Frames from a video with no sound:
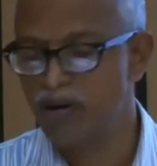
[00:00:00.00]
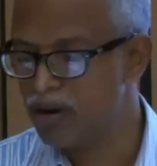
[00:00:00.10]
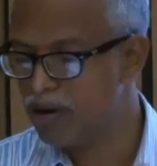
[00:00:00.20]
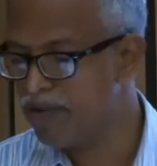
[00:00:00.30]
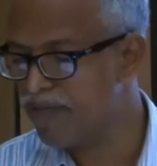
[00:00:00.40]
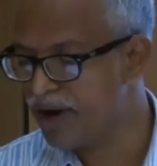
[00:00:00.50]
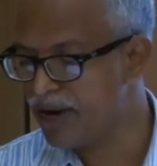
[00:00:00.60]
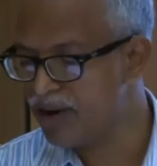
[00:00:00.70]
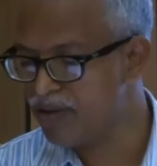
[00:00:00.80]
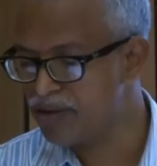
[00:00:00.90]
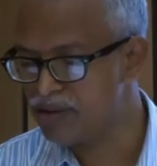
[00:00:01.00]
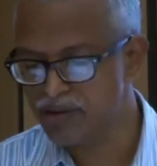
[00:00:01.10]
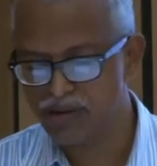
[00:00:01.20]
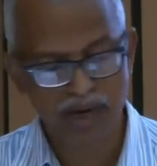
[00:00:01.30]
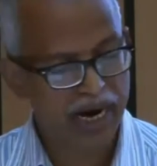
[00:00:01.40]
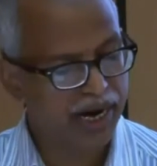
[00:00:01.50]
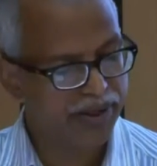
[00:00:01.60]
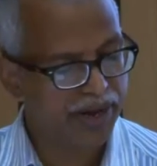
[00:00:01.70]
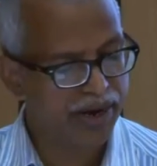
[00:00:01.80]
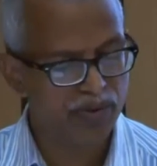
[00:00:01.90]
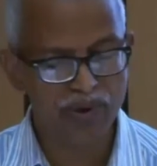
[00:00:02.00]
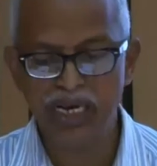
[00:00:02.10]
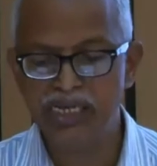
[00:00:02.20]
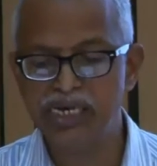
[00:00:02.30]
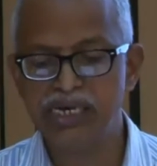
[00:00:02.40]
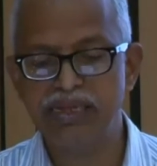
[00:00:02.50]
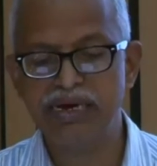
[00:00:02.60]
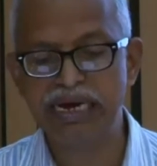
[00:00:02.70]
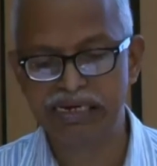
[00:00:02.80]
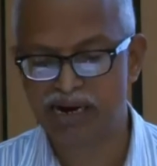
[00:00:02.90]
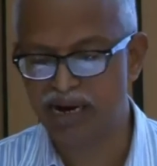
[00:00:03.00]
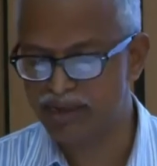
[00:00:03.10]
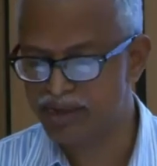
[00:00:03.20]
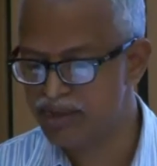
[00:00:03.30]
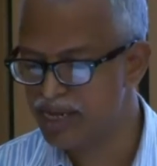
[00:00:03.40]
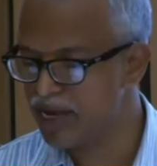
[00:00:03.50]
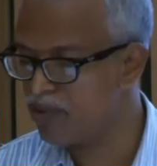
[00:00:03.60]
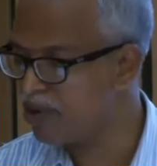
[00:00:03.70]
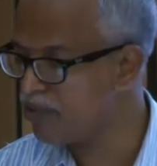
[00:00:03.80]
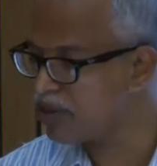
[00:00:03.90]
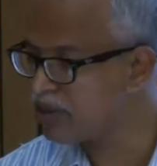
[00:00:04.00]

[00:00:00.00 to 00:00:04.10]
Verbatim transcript: uh, find out and then we'll see in the next class. Thank you very much.